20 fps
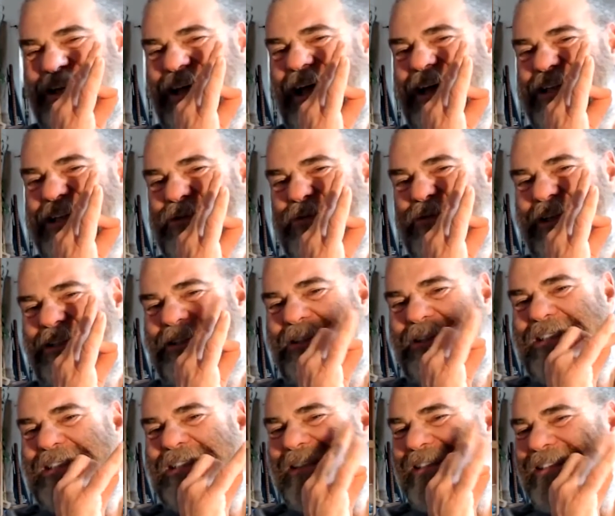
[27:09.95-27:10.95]
I just went
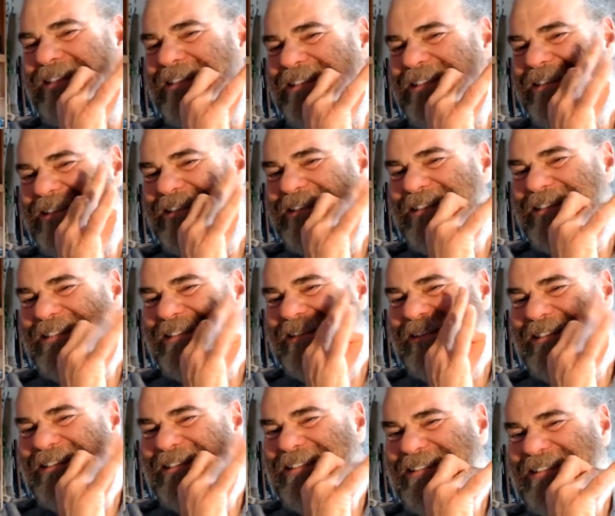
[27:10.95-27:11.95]
ding, ding, ding, ding, ding,
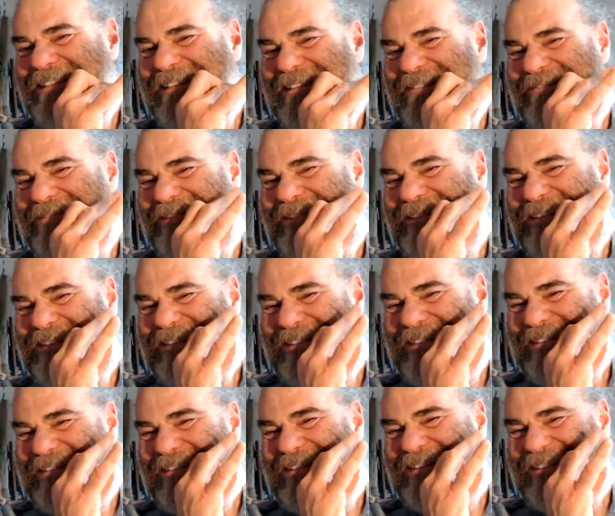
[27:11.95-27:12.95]
ding,
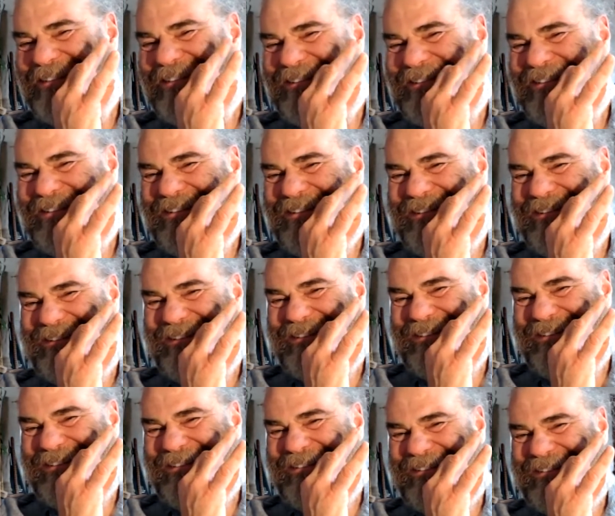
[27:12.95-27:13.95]

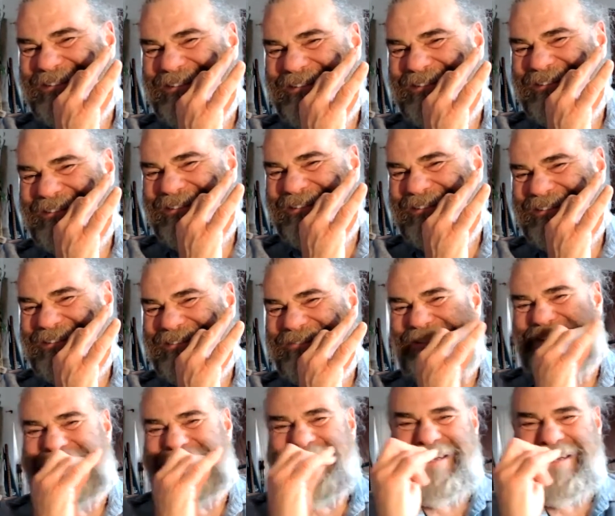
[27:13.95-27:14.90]
ding, with the